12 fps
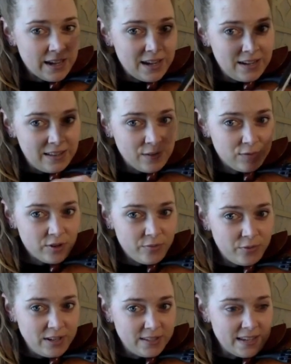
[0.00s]
And lift and
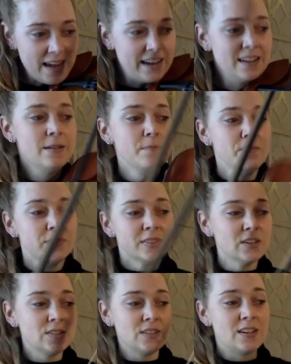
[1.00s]
reset.
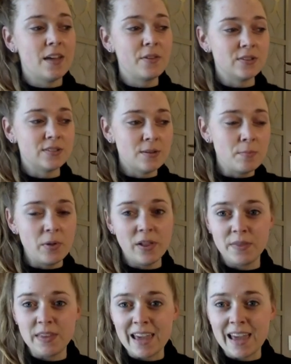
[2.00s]
There's another symbol
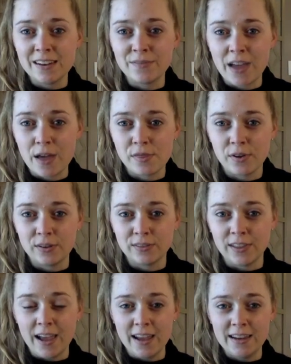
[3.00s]
at the end of that third
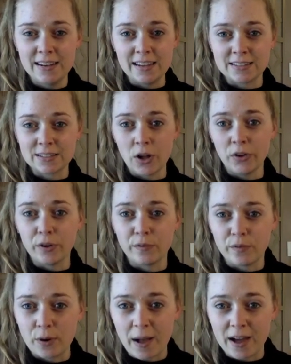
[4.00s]
line. It's called a
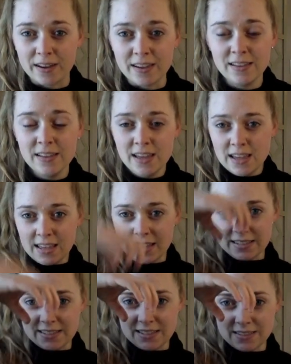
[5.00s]
fermata.
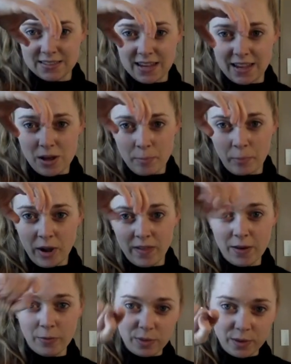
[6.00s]
It's this like
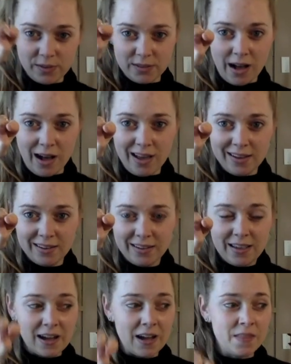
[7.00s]
umbrella with a dot,
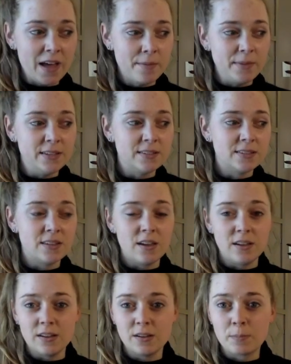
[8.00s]
and that means
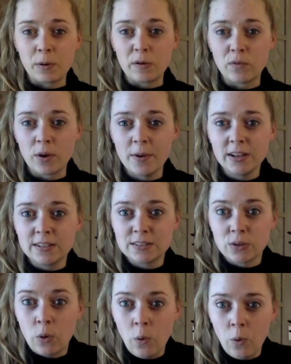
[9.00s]
the performer gets to
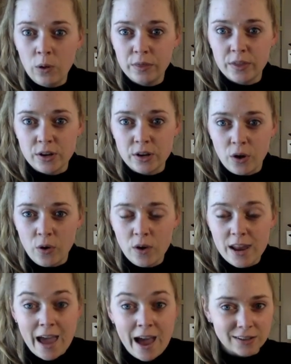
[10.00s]
hold the note
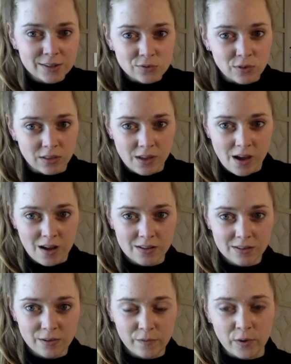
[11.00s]
extra long
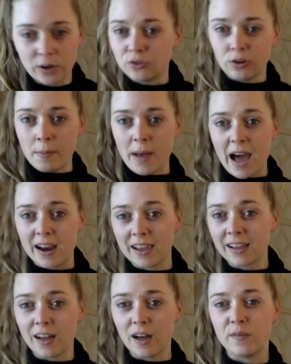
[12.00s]
for dramatic
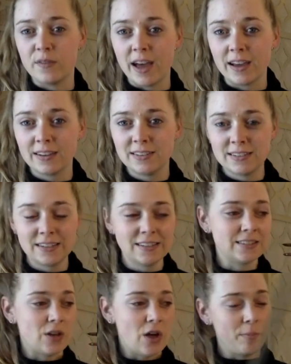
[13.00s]
effect.
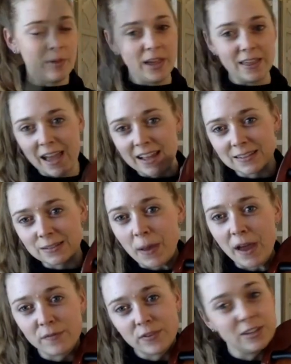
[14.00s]
So I'll play that
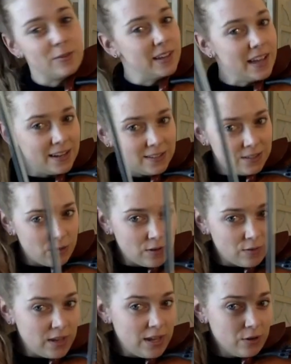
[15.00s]
spot for you again so you
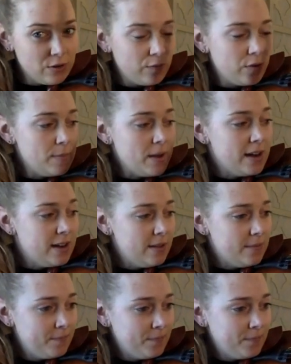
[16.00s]
can hear the fermata.